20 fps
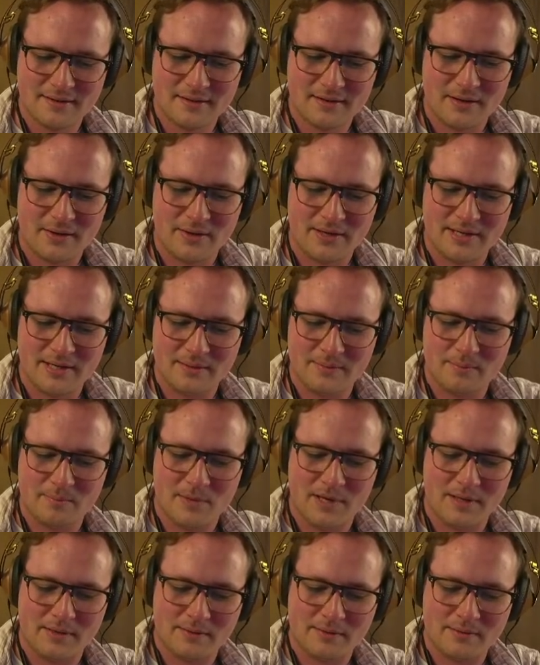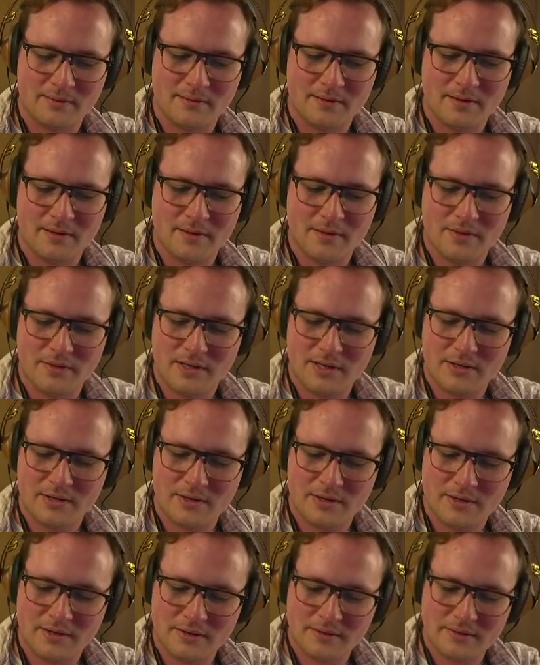Oh, I need my
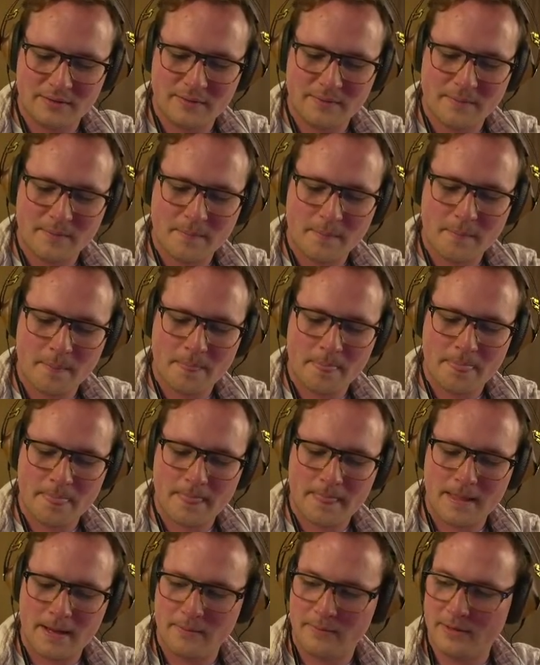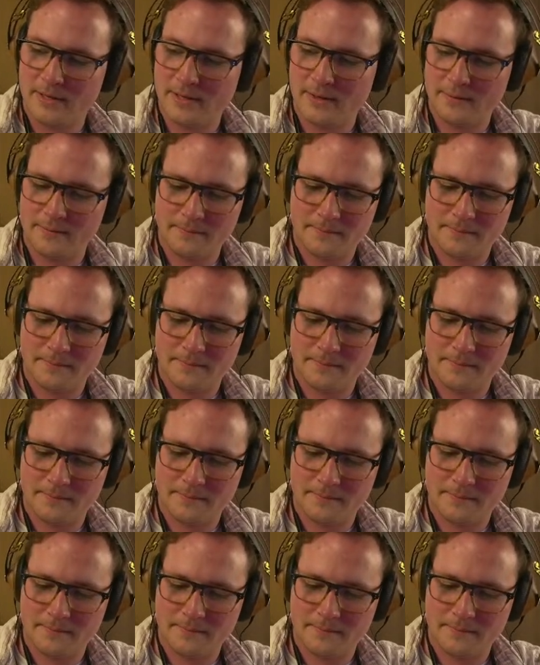thicker. There we go.